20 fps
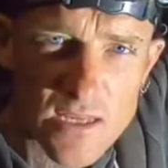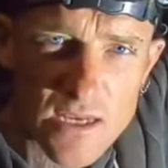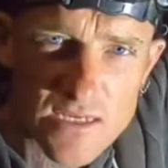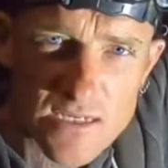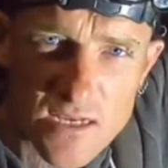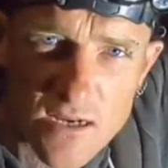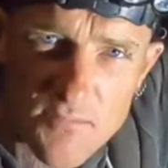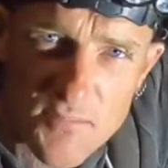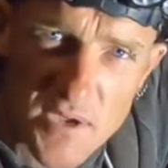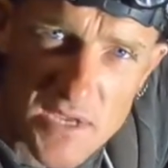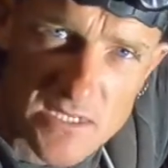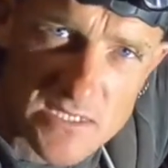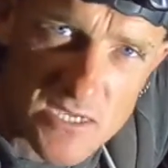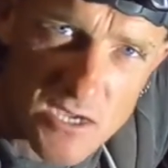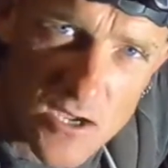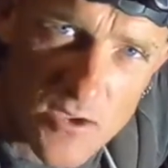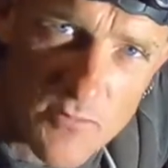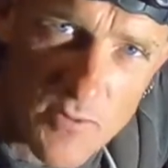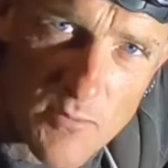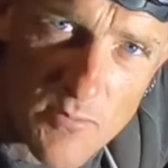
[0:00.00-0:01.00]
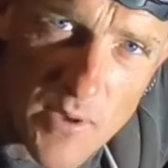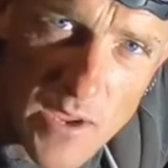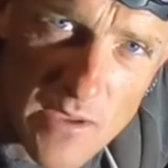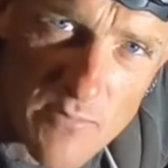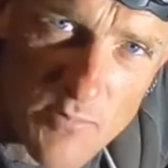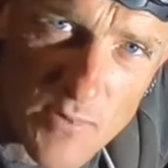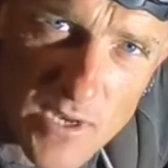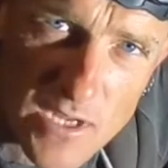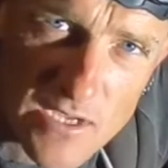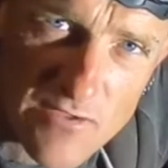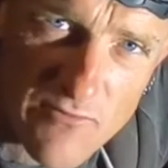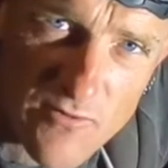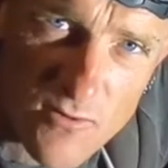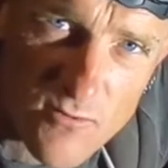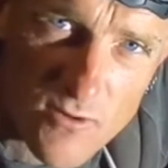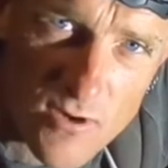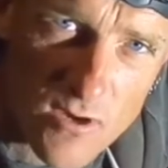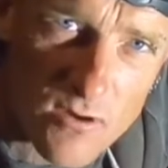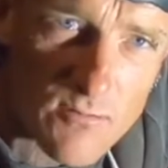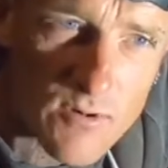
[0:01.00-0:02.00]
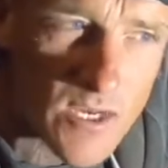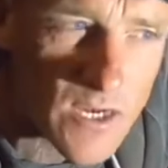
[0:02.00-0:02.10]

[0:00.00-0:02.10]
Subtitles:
That's going to be a turbot bait, believe it or not.